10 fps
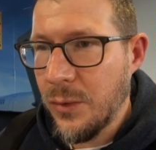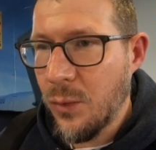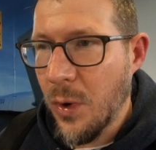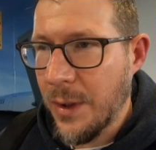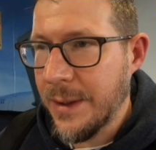
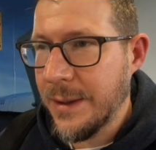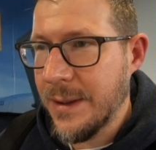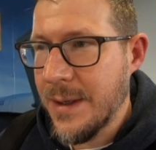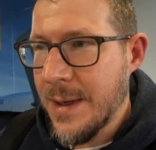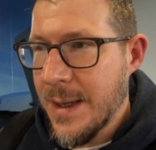work
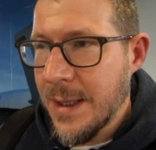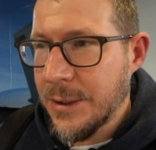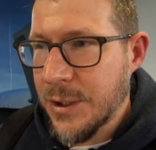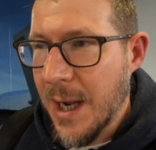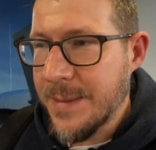in
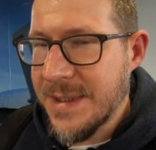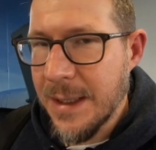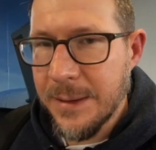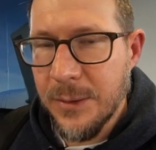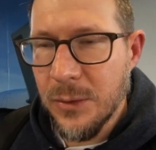jobs
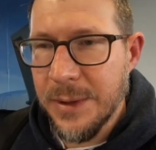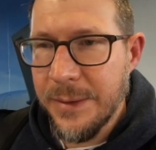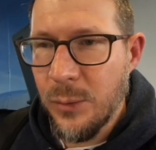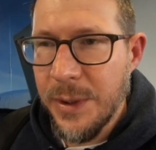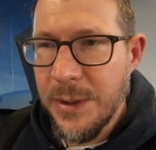that literally
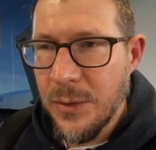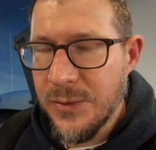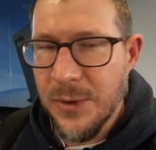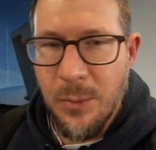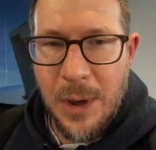we
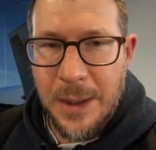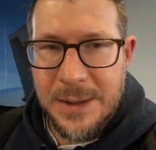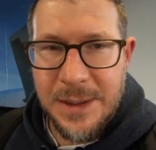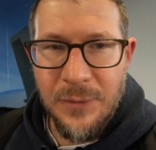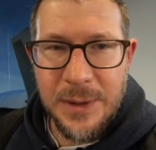use their
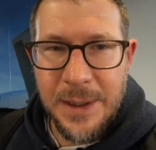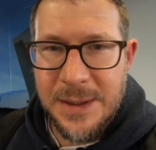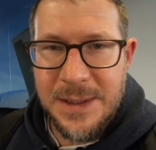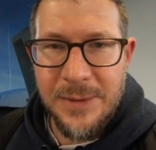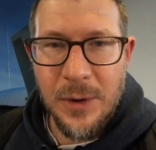products every day to
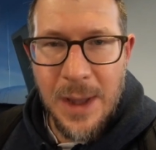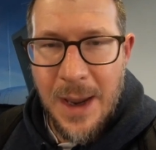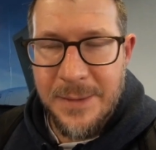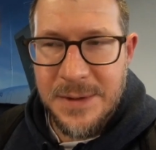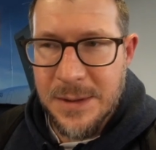save our
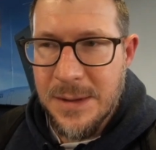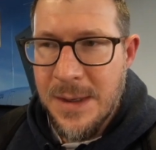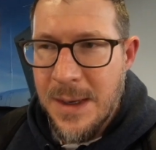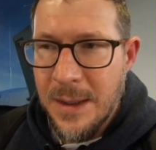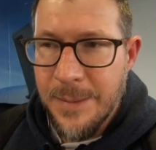lives and
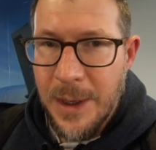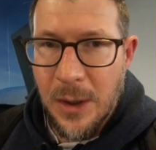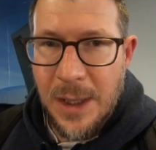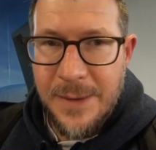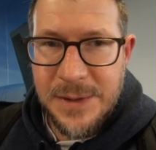make our
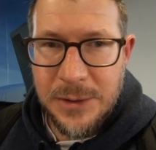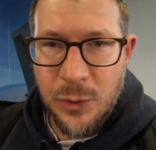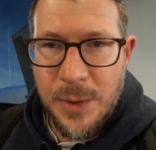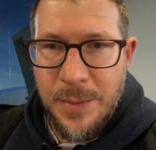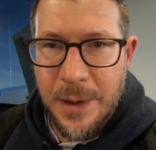lives a little
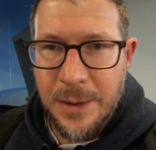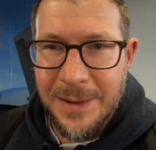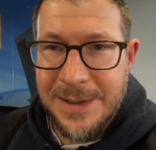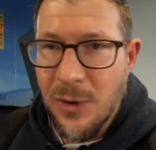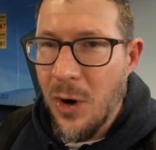bit better. And
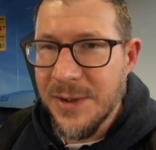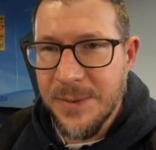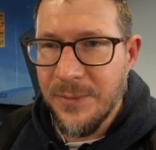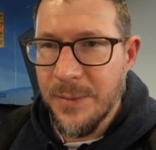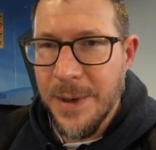that's
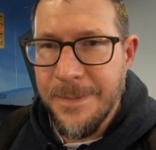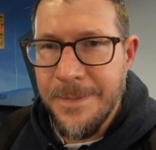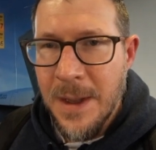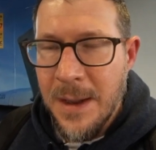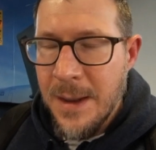awesome for
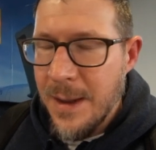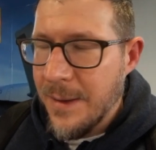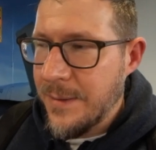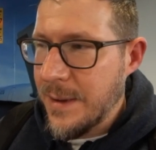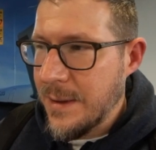
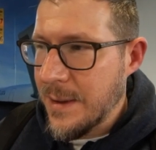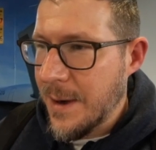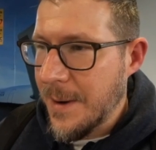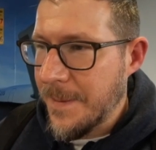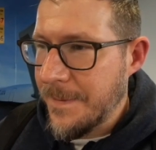me.
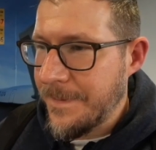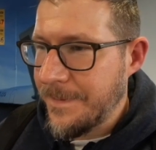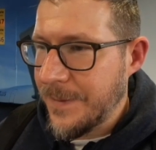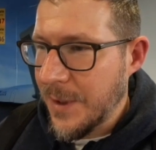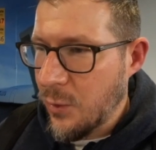
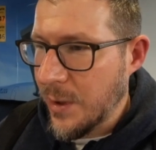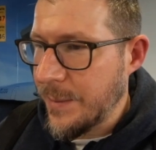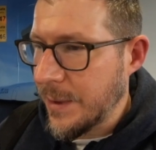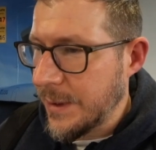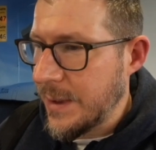The
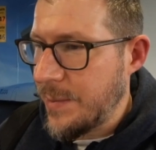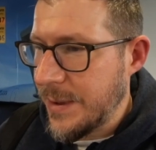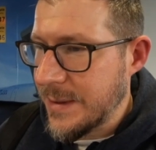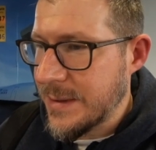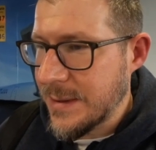credibility
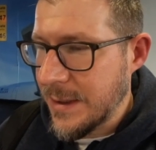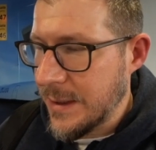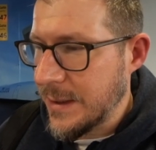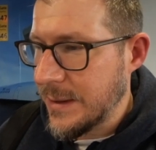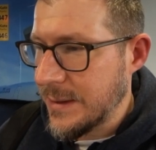piece
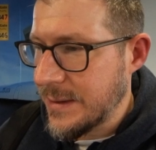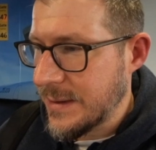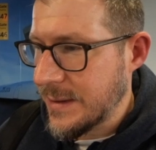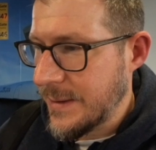is